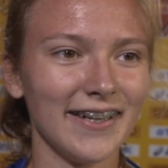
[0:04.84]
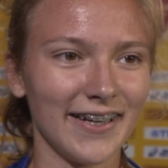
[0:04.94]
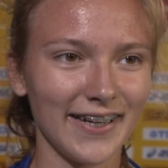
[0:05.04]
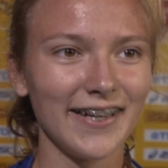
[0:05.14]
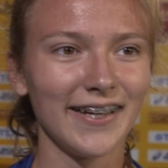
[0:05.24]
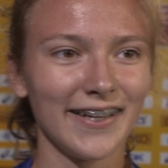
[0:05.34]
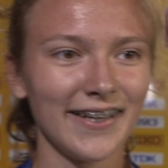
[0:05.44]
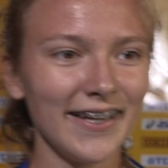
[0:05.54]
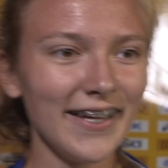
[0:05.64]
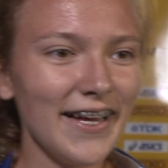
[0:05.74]

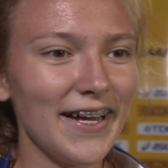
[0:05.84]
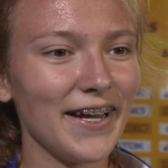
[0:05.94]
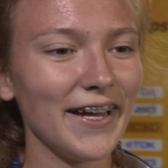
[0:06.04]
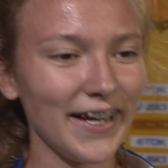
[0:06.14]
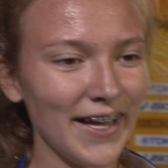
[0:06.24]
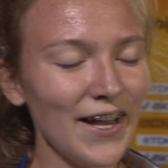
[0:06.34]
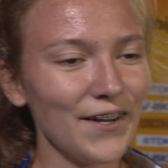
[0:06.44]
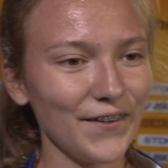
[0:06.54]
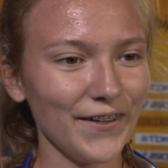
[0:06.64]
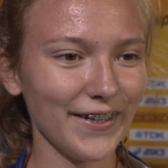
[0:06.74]
Congratulations. What
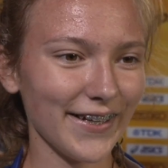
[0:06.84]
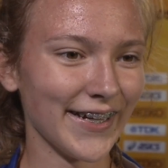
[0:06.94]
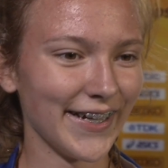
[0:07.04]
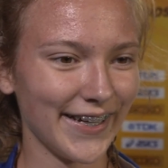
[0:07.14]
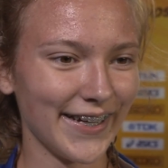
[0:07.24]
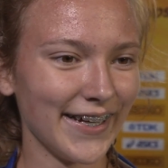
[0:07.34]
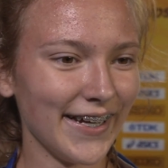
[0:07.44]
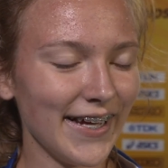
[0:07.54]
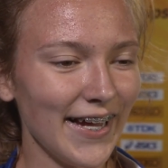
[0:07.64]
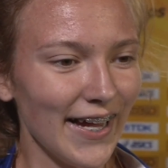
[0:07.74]
does this mean to you?
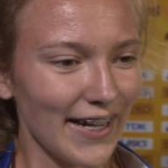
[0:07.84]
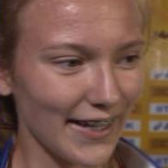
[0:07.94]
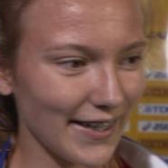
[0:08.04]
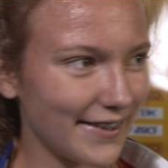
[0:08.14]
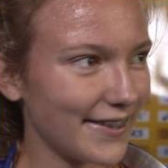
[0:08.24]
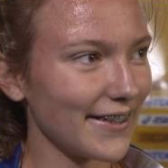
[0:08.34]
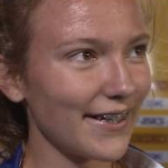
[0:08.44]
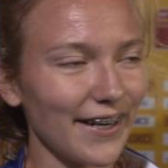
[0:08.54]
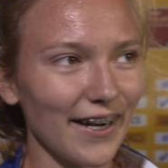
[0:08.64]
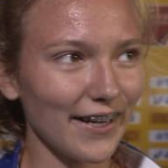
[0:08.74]
It's
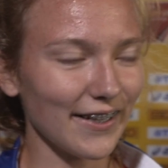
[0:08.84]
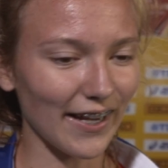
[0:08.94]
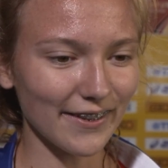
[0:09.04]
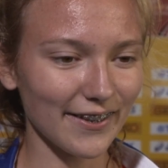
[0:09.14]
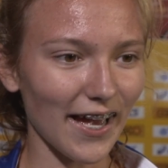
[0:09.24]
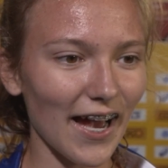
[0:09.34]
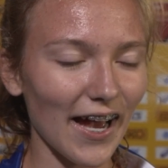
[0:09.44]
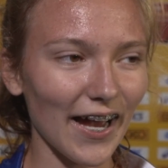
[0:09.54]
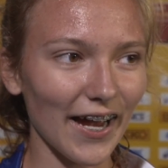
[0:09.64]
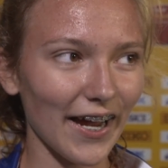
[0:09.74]
really nice.
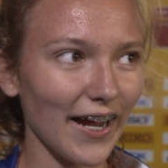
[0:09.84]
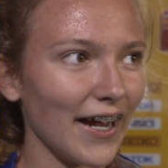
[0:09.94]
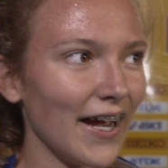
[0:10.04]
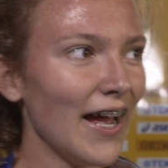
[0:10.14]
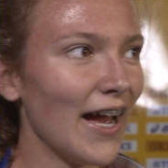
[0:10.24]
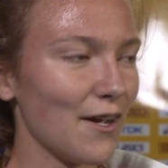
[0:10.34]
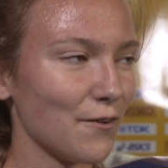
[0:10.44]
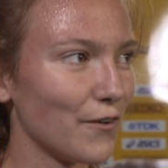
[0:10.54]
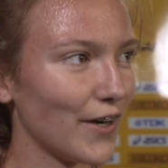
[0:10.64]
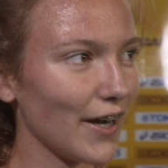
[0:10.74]
I
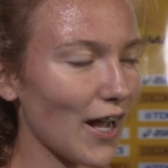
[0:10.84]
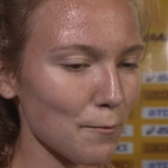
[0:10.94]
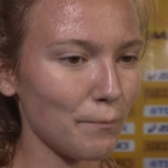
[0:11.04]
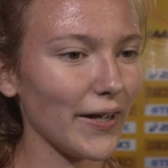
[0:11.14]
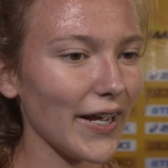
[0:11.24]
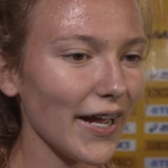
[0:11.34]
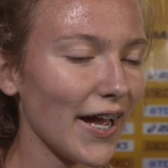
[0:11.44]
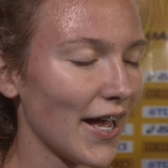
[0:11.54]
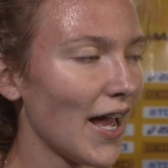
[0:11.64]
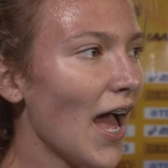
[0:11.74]
am very happy.
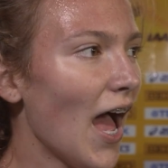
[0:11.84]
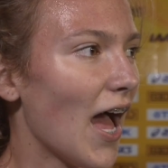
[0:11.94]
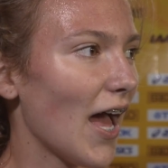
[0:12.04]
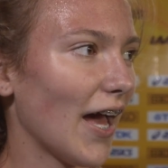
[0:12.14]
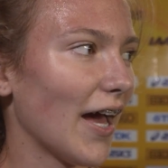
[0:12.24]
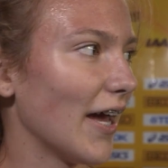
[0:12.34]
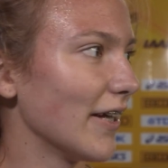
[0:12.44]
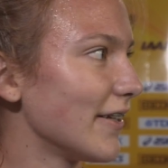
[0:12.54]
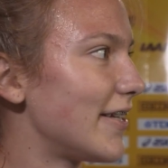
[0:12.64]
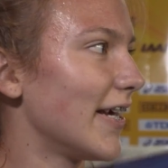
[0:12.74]

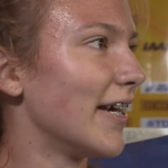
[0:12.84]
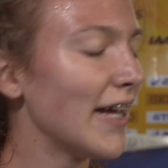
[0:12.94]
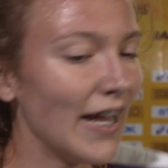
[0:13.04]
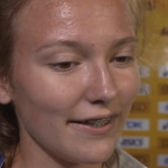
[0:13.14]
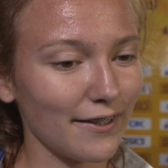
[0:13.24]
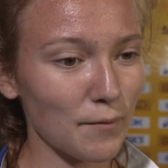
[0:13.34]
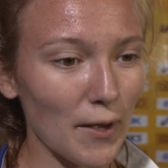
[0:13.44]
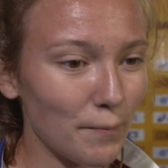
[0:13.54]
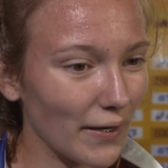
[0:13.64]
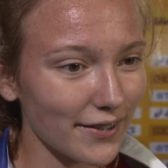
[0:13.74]
And this is
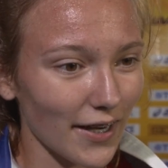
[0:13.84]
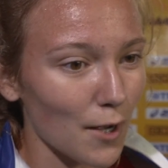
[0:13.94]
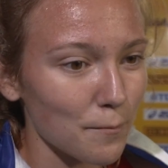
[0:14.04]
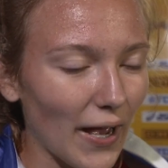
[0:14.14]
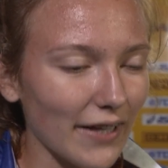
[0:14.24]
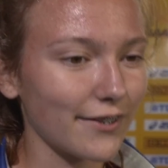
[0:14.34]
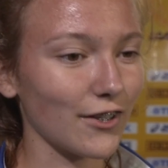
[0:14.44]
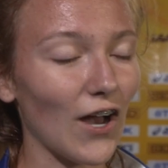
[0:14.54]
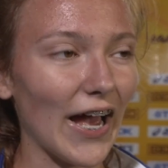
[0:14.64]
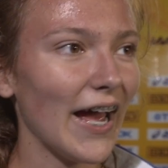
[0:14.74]
my personal best,
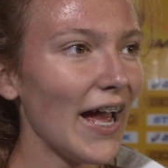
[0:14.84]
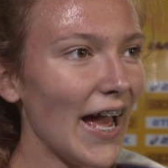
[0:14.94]
so I,